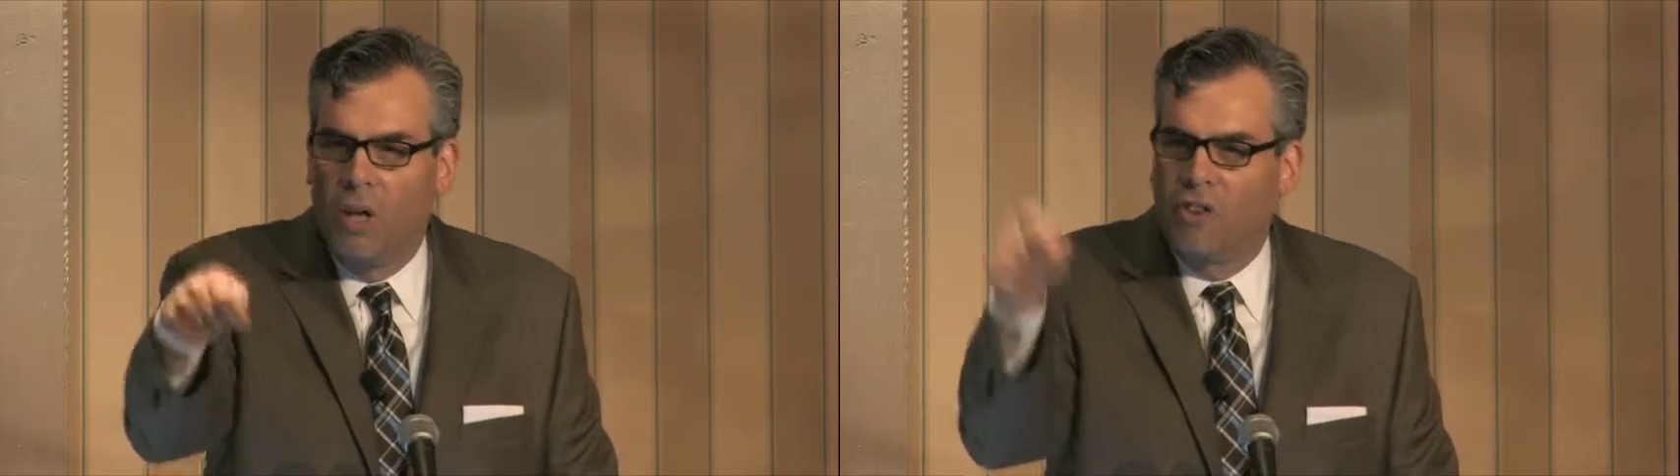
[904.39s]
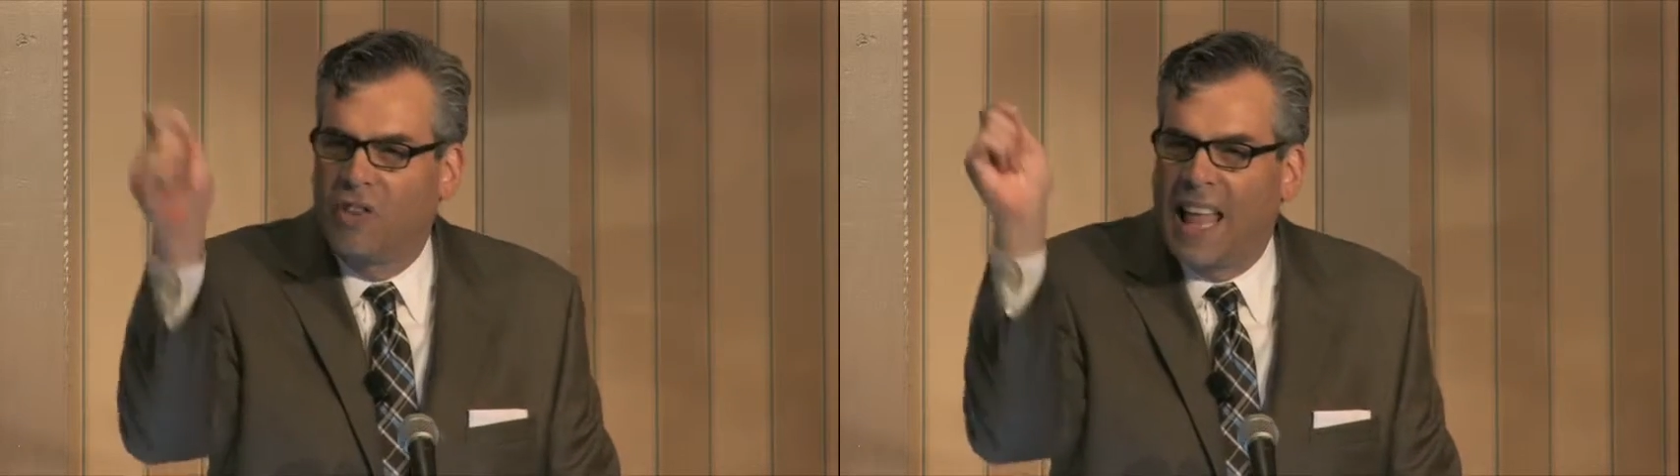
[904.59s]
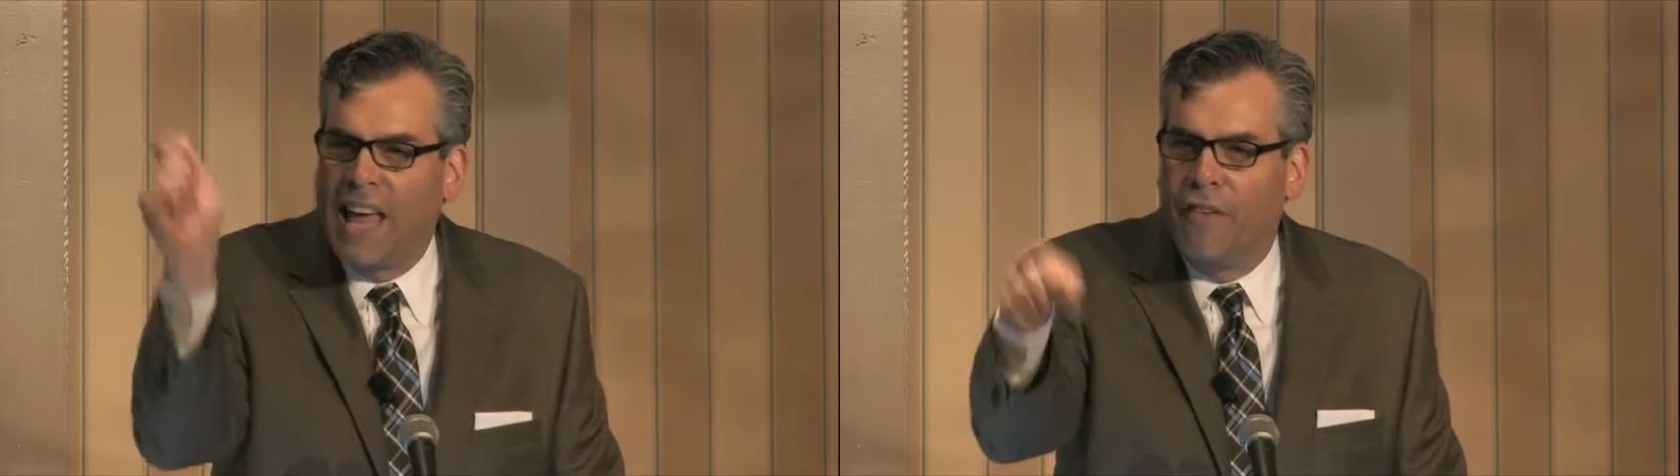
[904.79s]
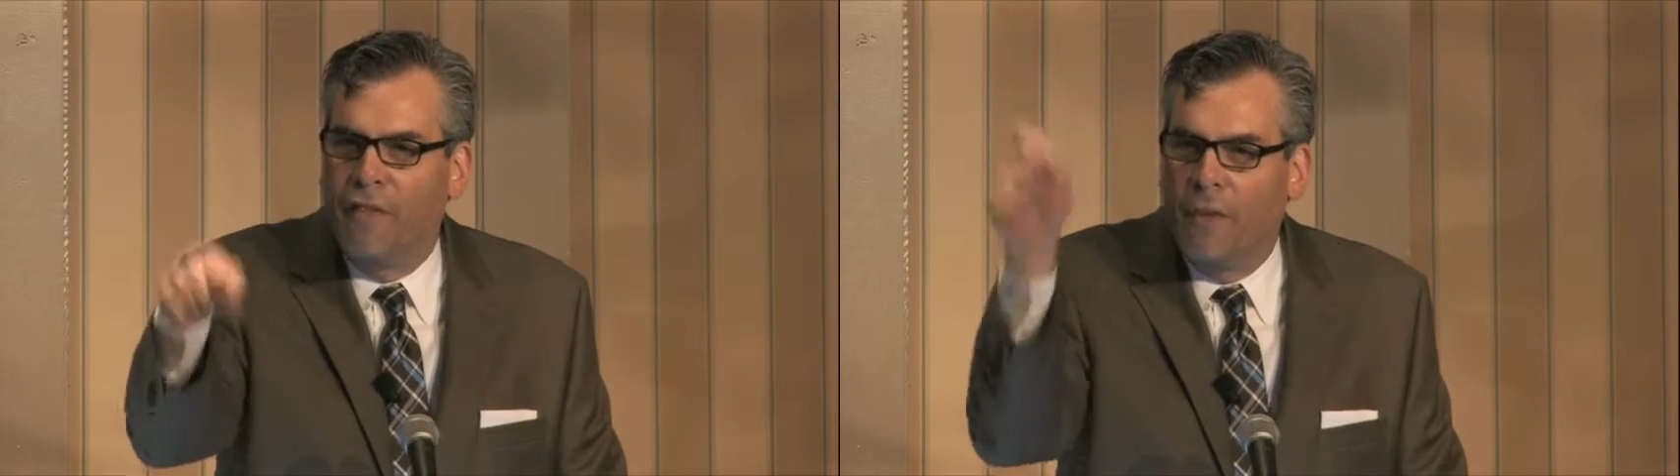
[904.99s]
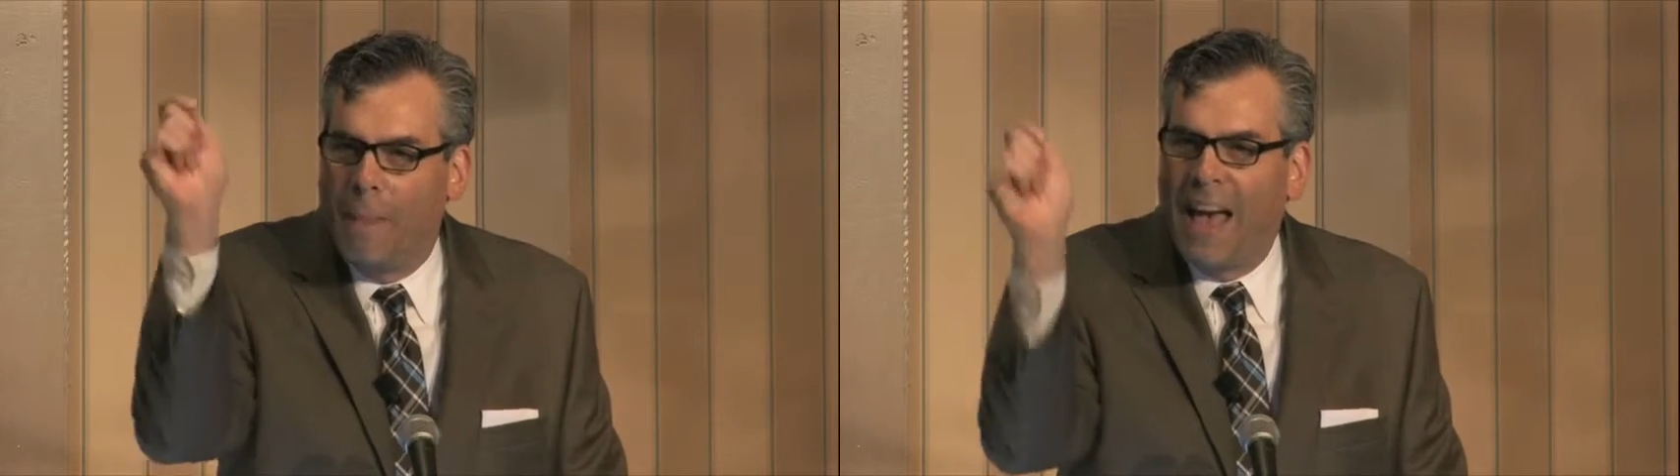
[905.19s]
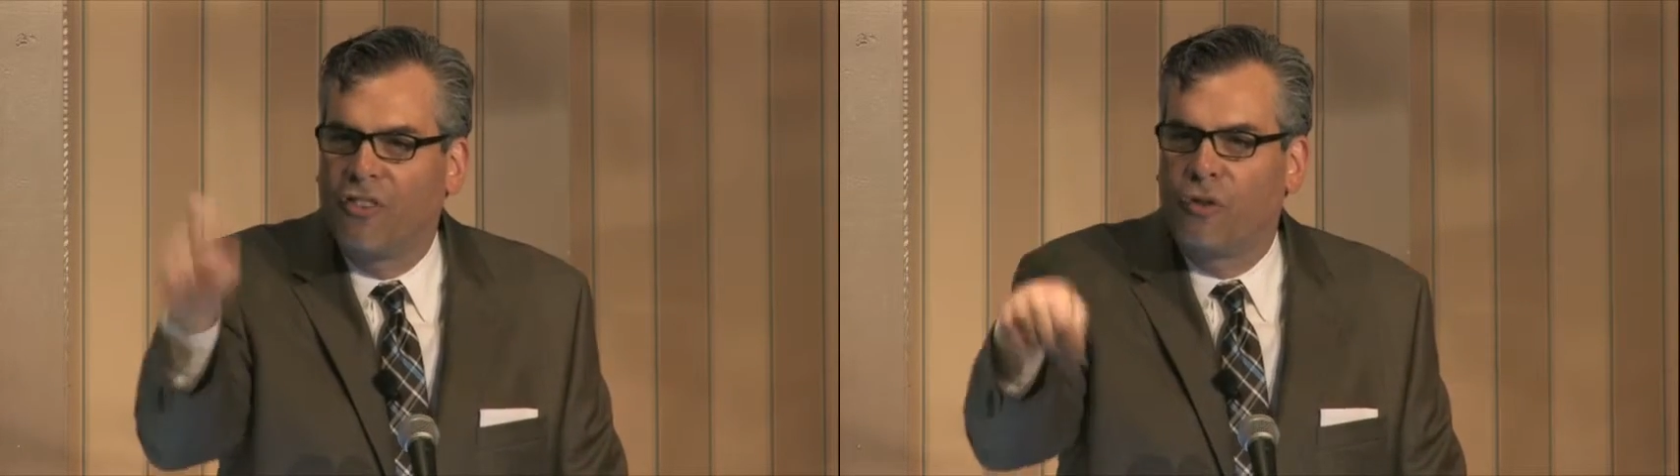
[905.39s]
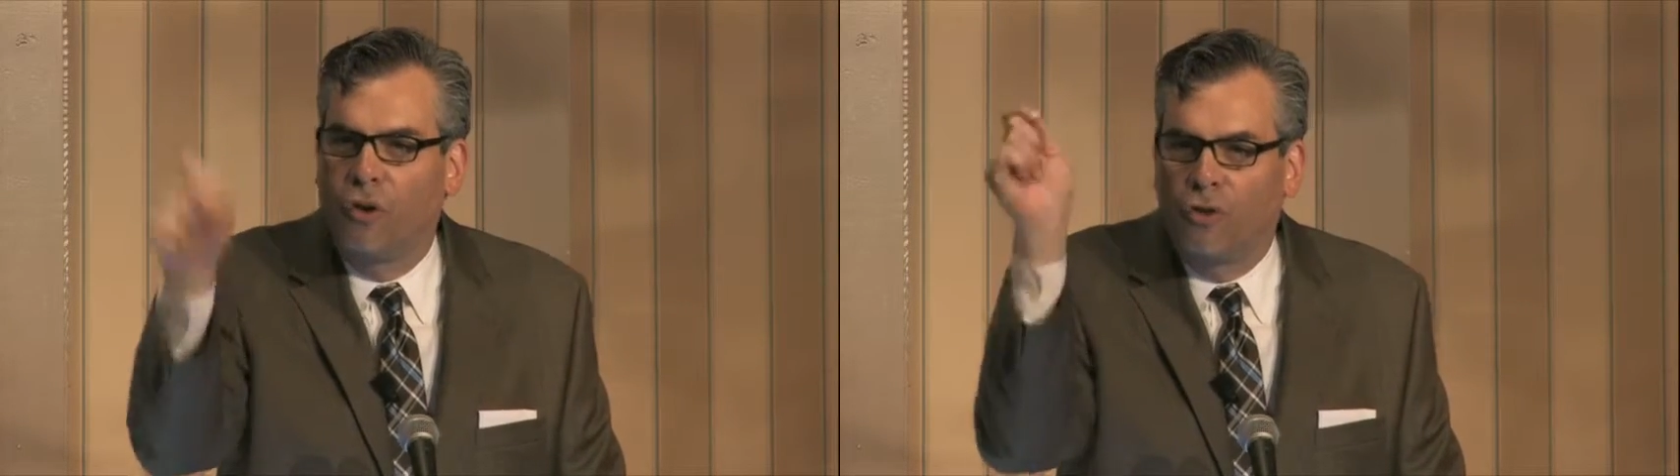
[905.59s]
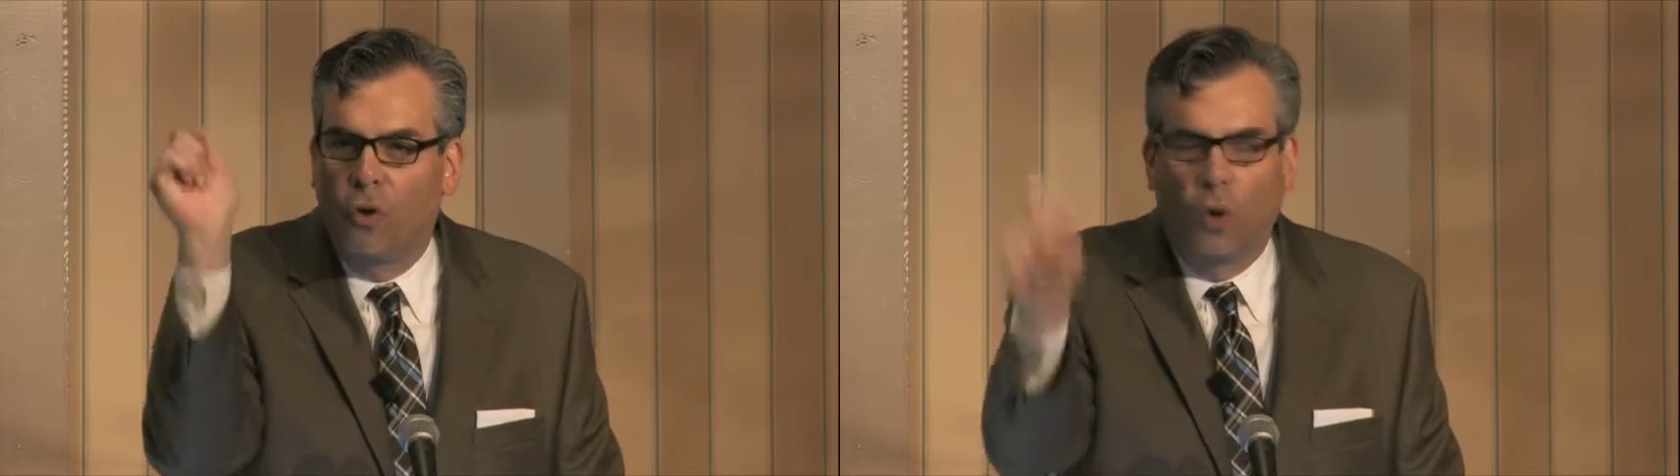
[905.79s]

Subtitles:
slave masters who